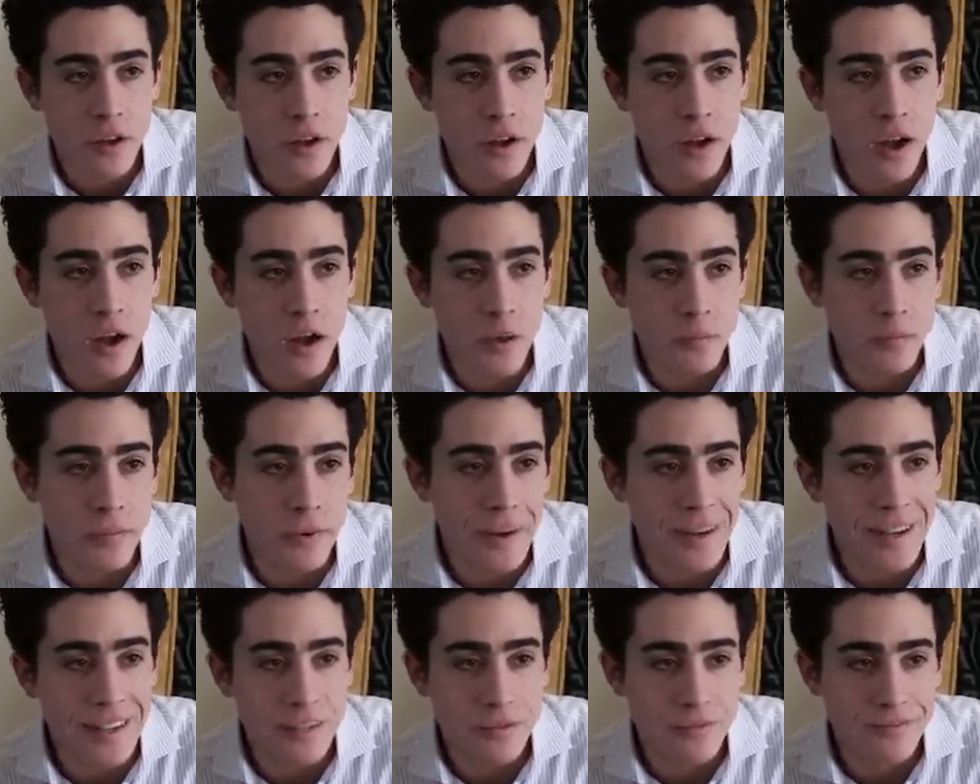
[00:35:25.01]
Uh,
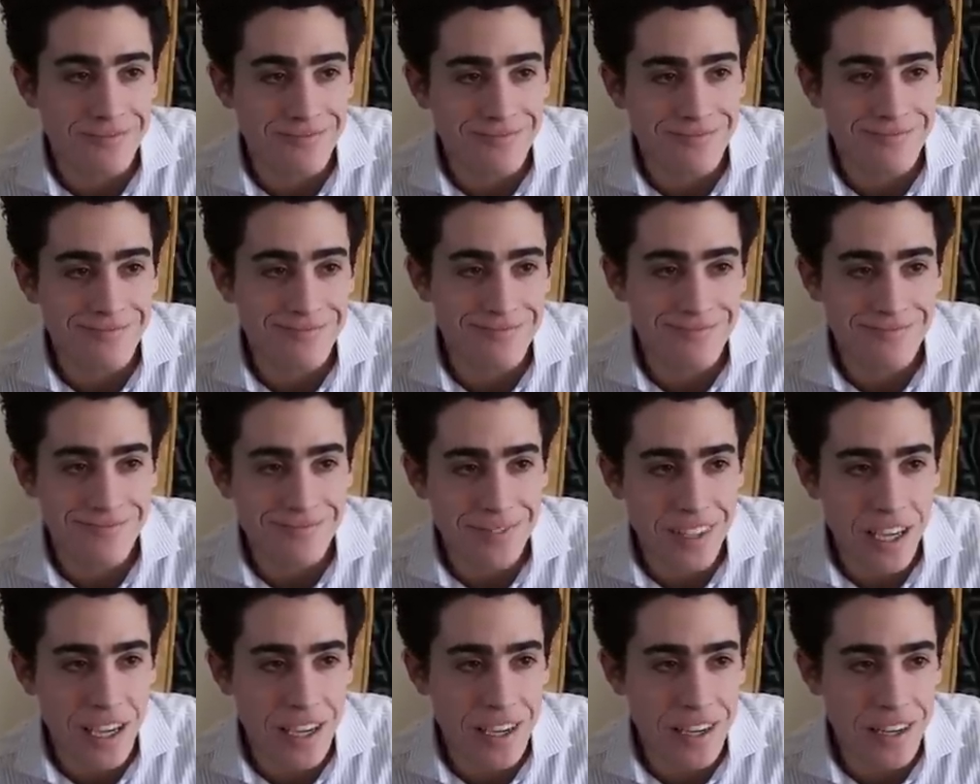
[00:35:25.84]
but,
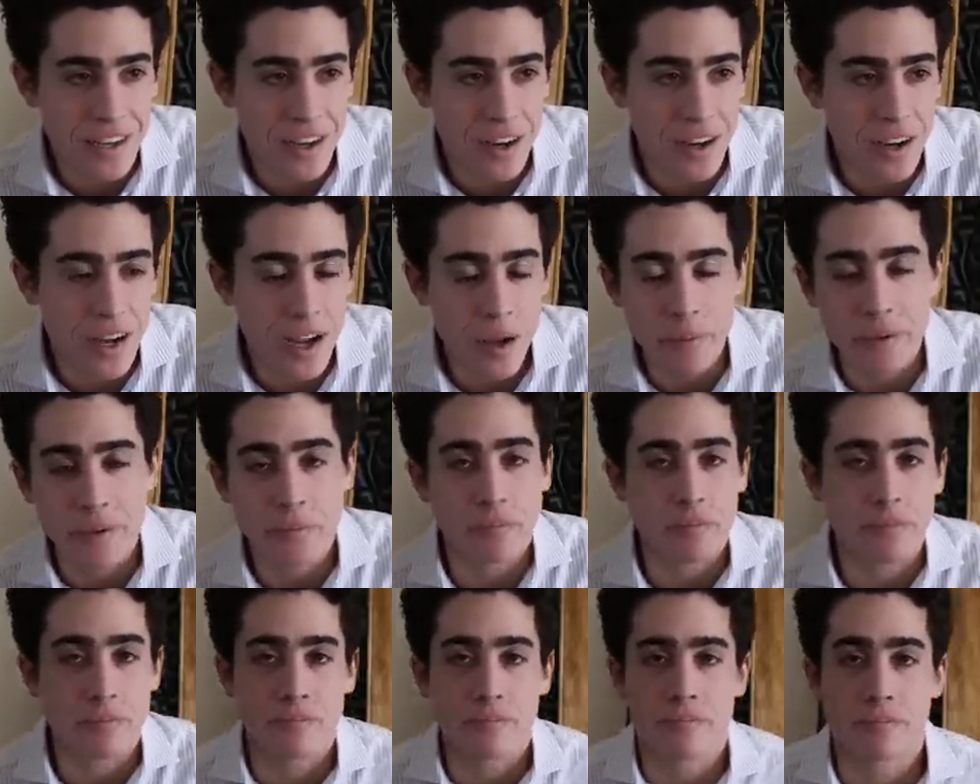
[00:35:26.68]
you know, I
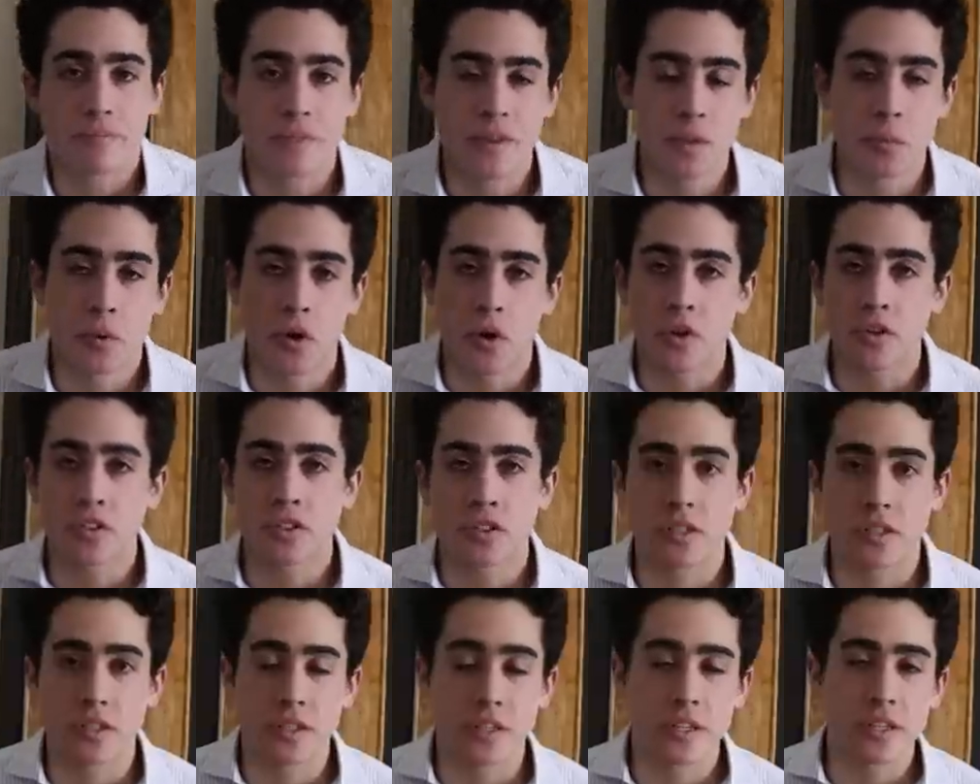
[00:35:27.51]
mean, me
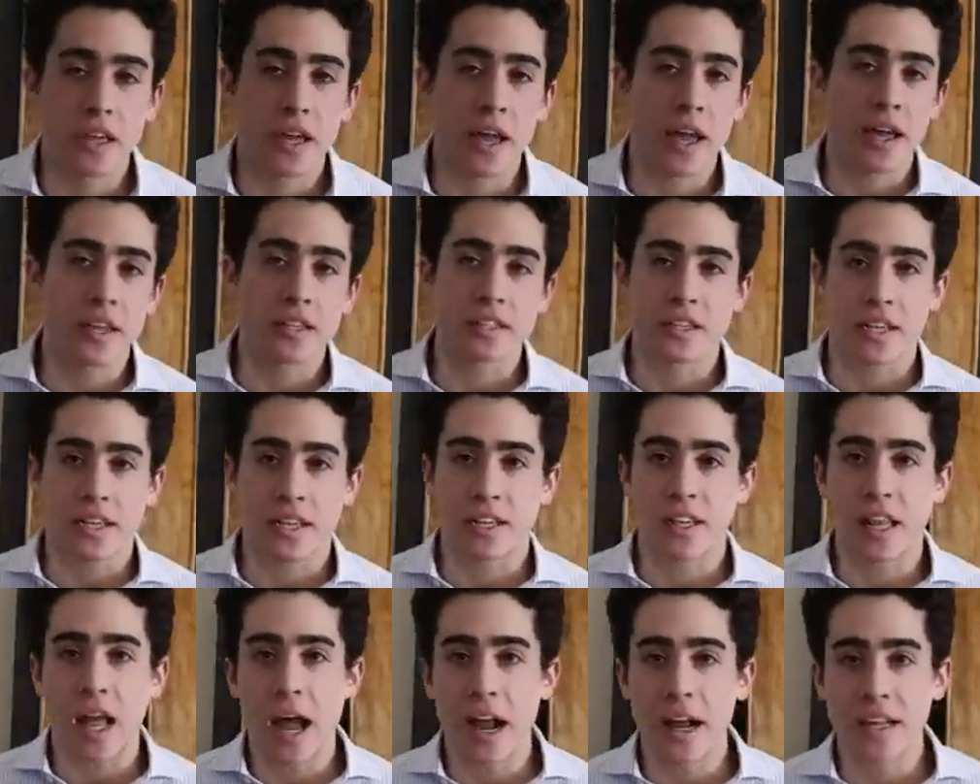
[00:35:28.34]
personally, as like
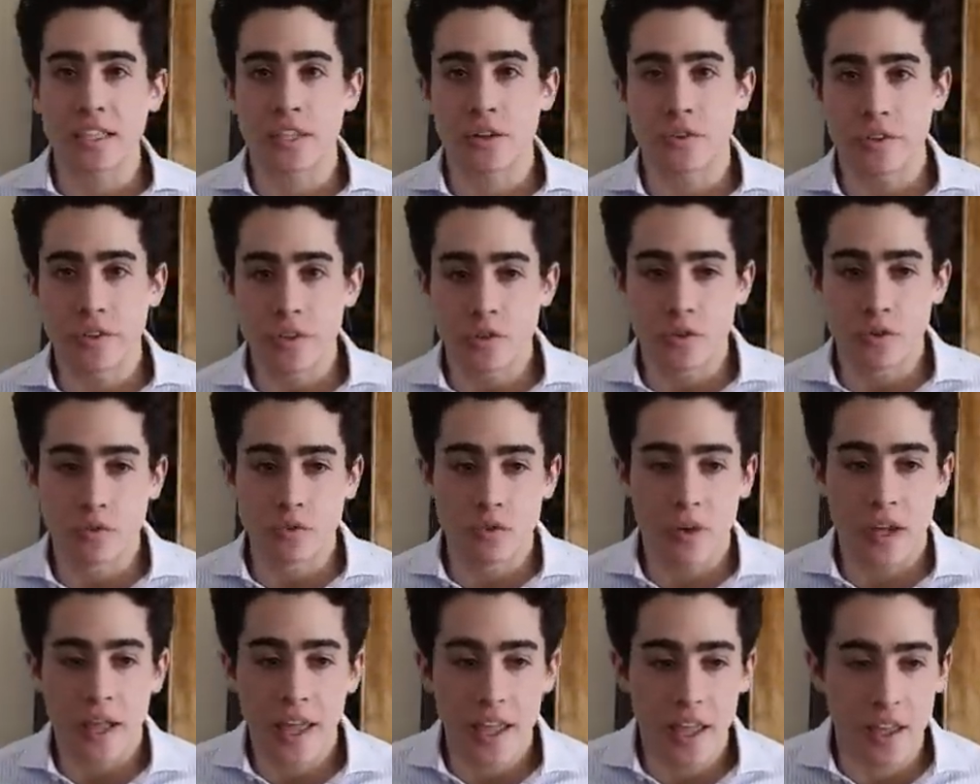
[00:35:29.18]
a dietary
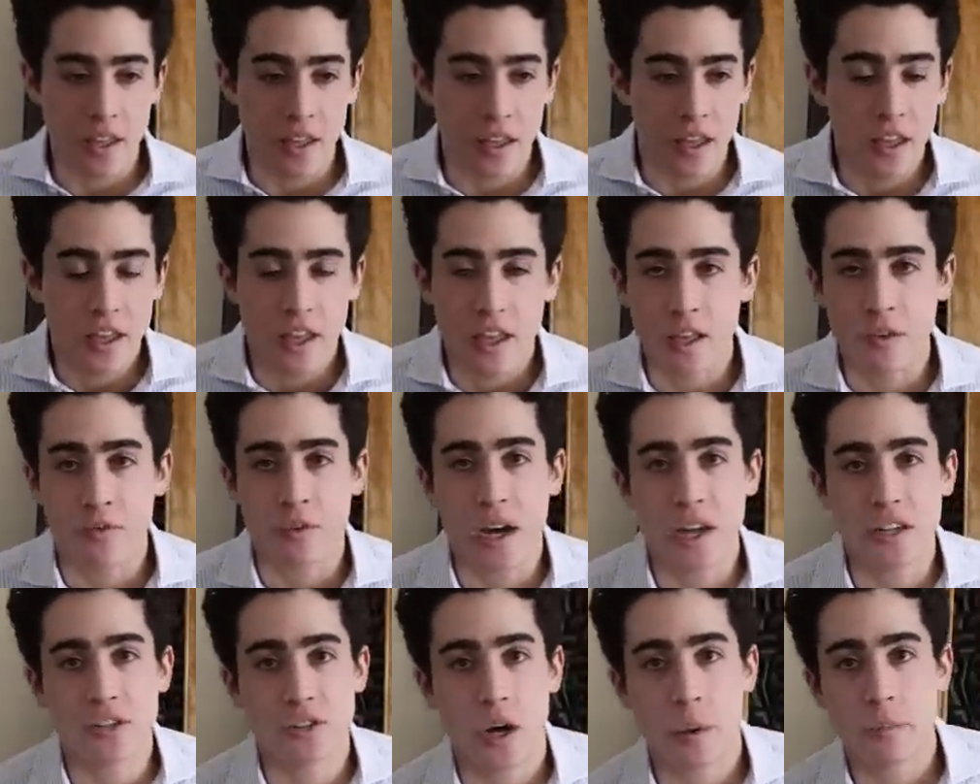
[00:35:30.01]
guru, hey, if
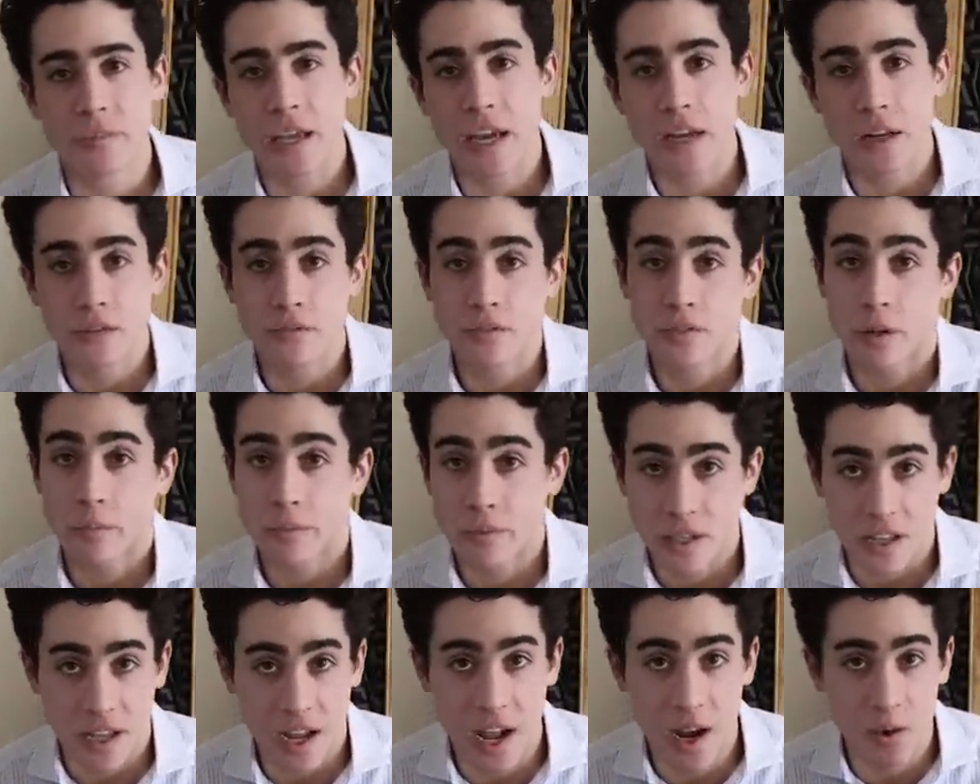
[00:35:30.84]
I drop dead of
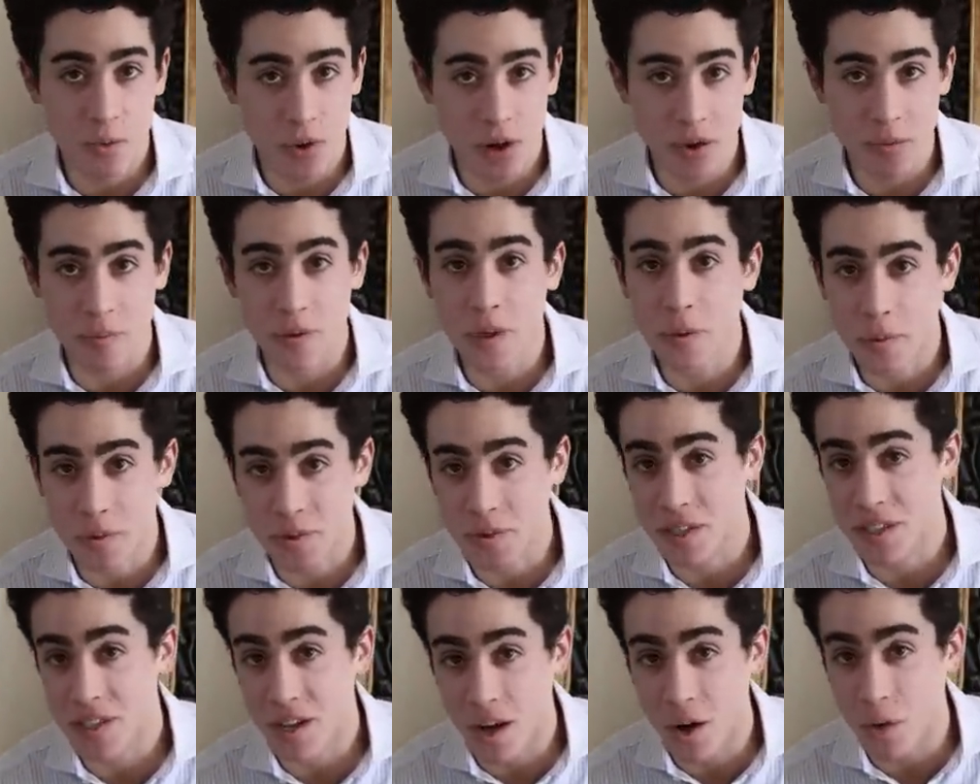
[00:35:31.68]
something, I want
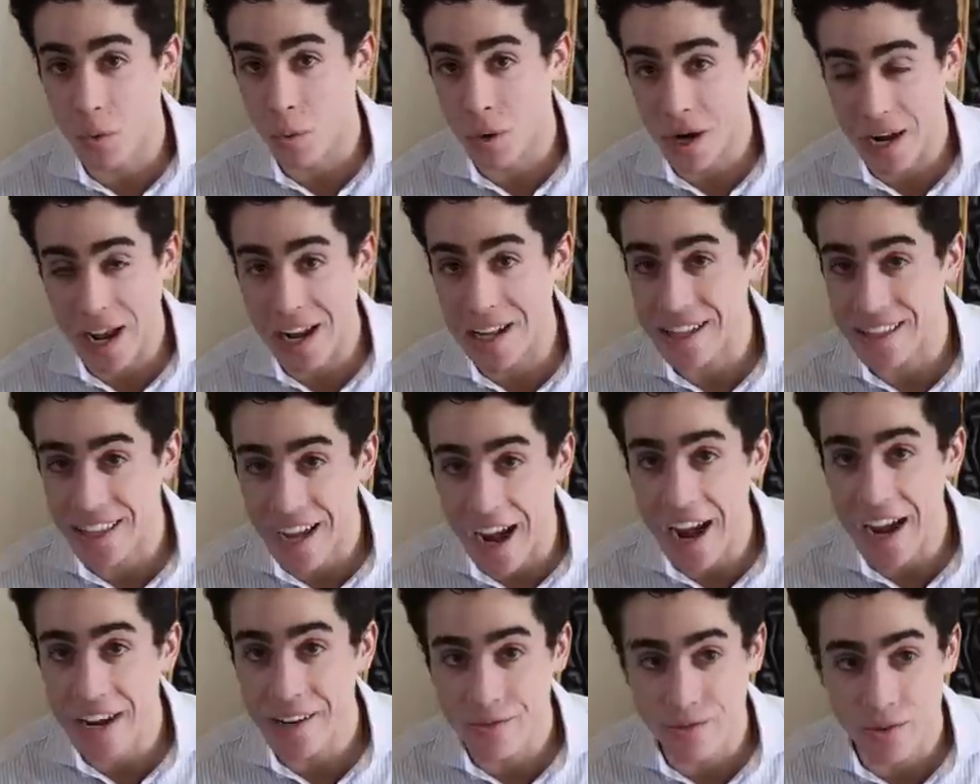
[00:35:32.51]
people to know what I
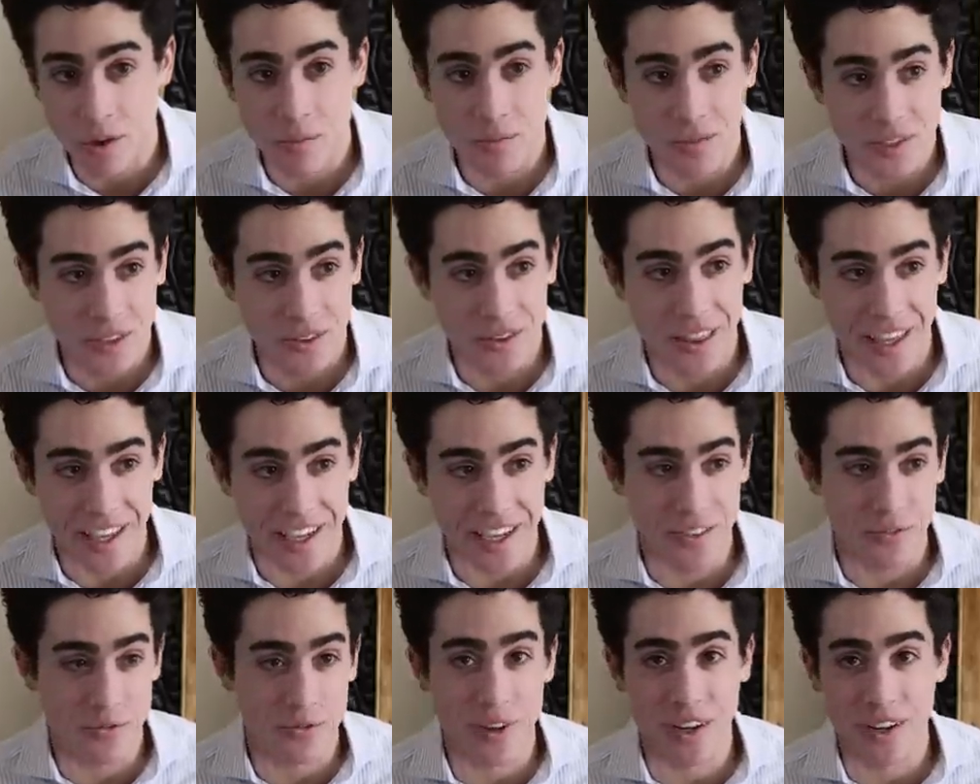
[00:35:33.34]
died from so they
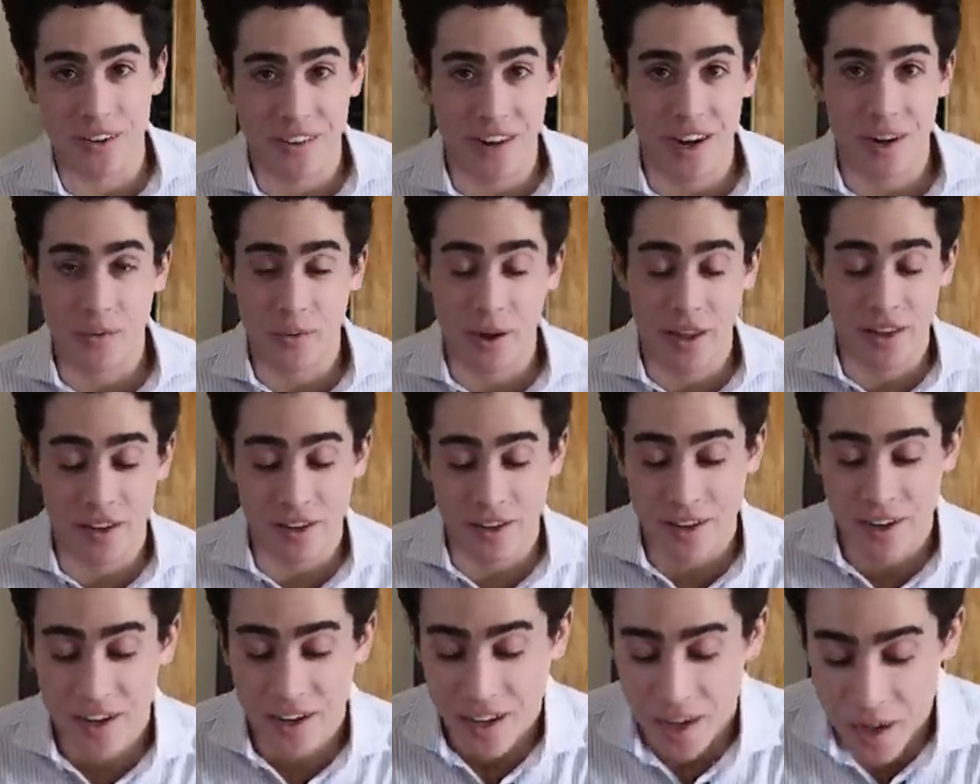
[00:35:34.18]
can figure out
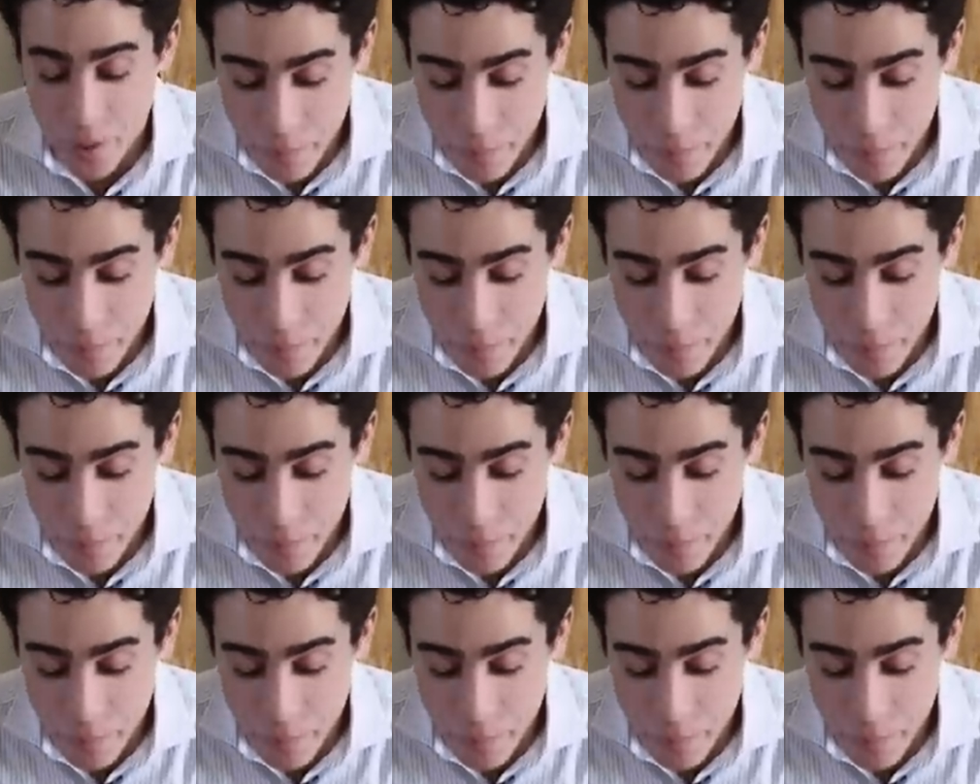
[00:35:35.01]
whether